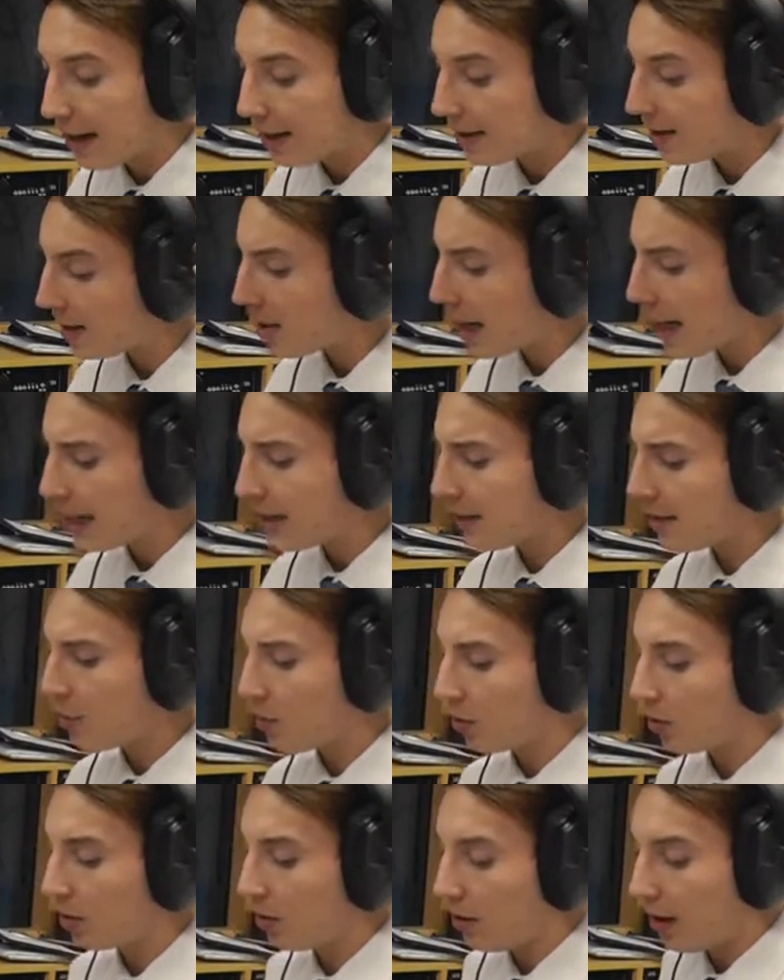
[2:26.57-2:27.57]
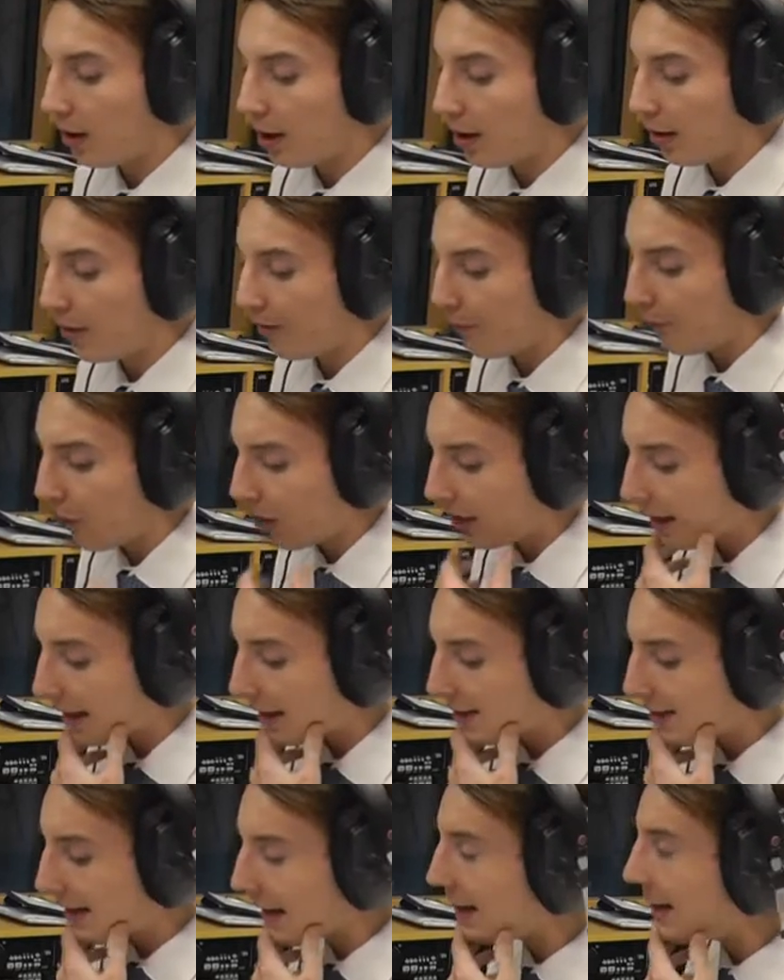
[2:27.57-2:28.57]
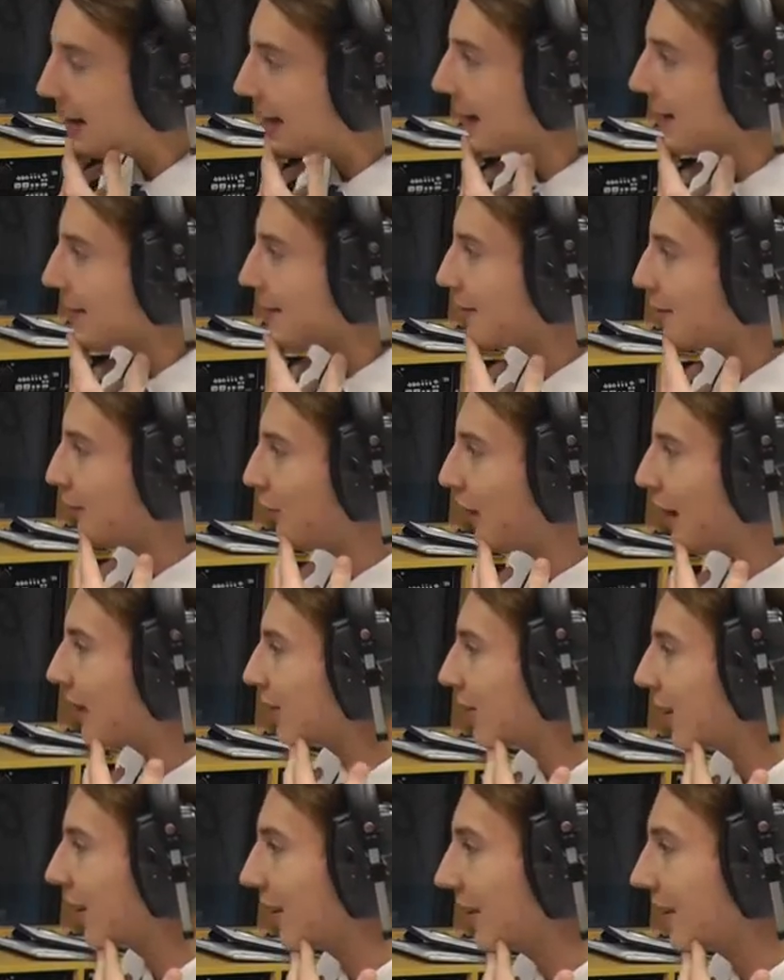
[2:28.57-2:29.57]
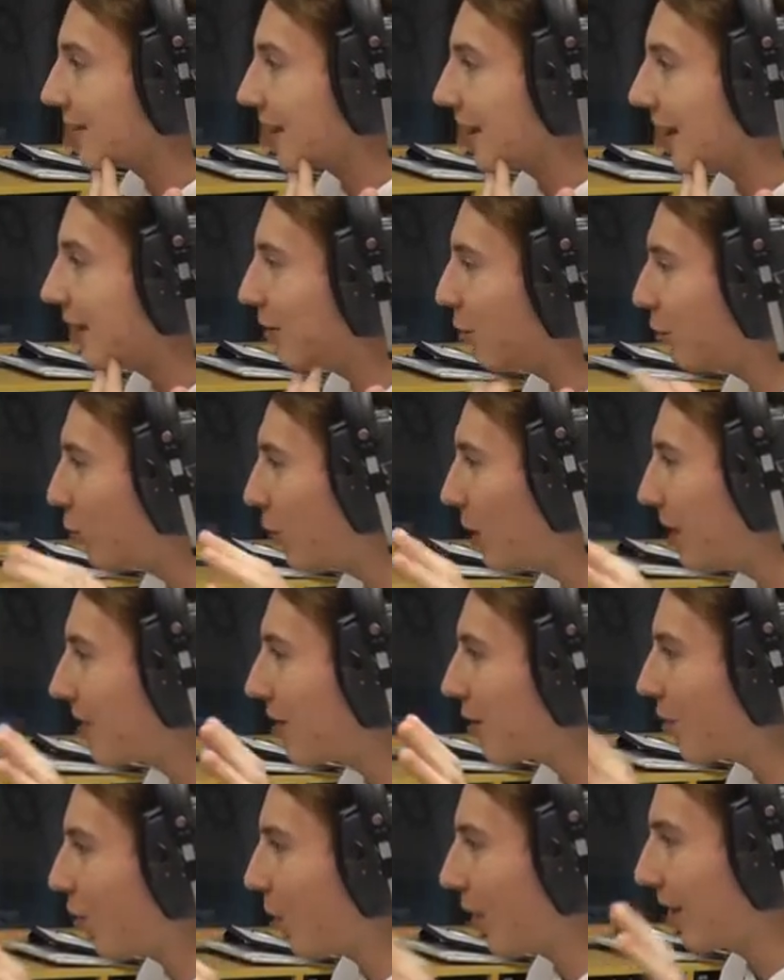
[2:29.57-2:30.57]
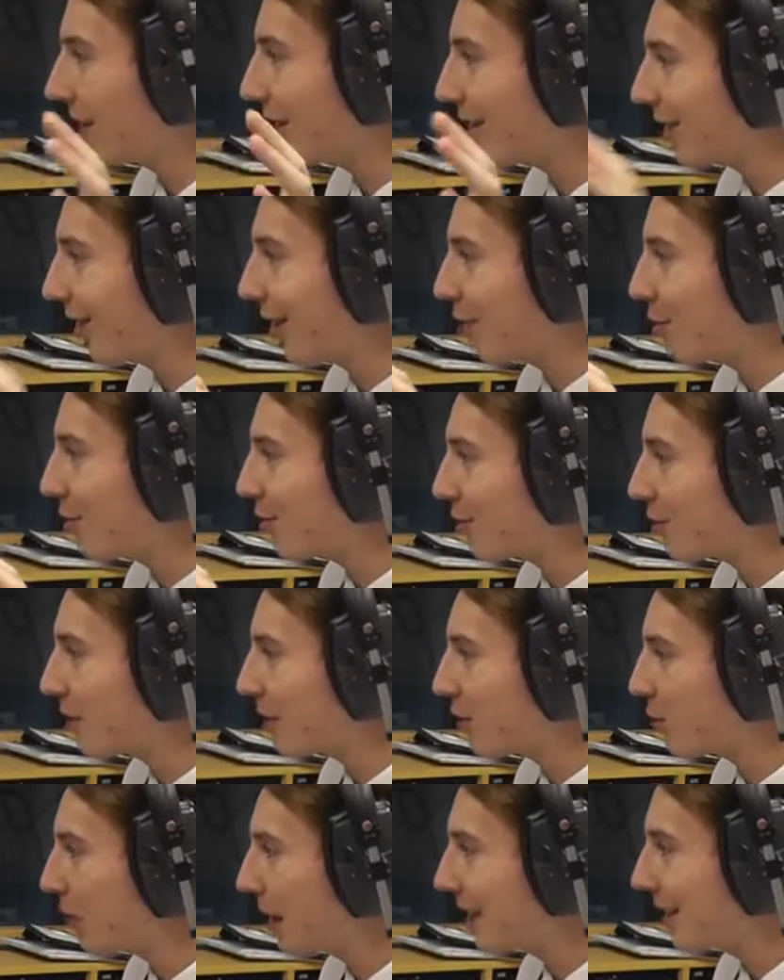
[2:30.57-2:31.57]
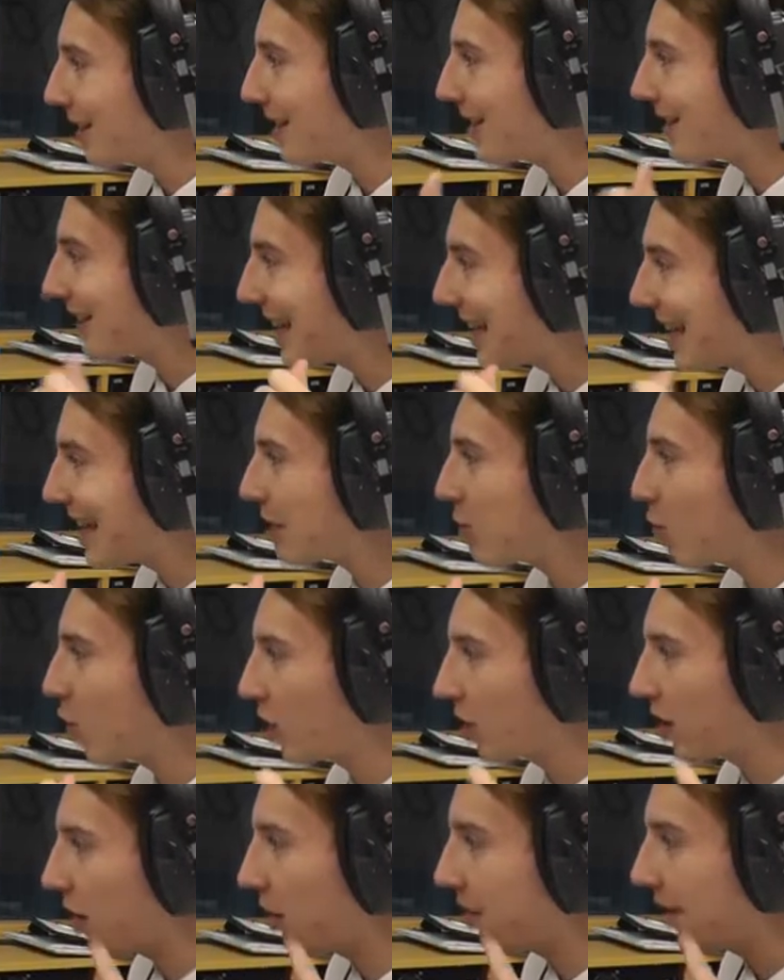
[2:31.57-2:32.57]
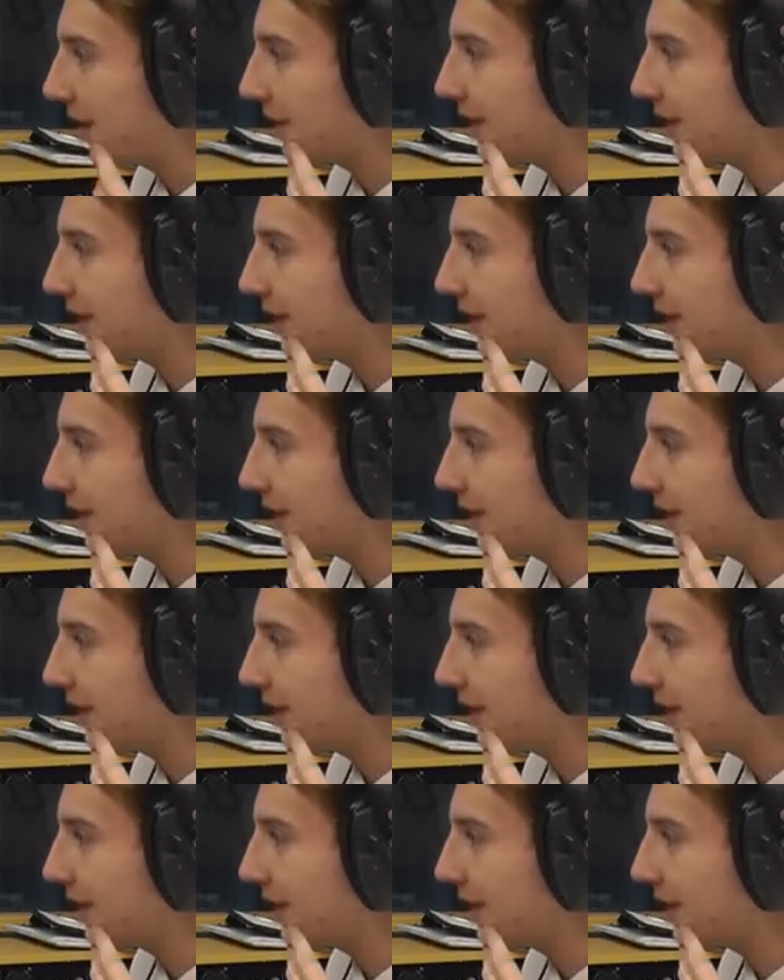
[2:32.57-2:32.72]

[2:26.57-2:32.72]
there's a tasty one uh, Vikings A against Valkyries A, always quite close. Which way do you see this one going?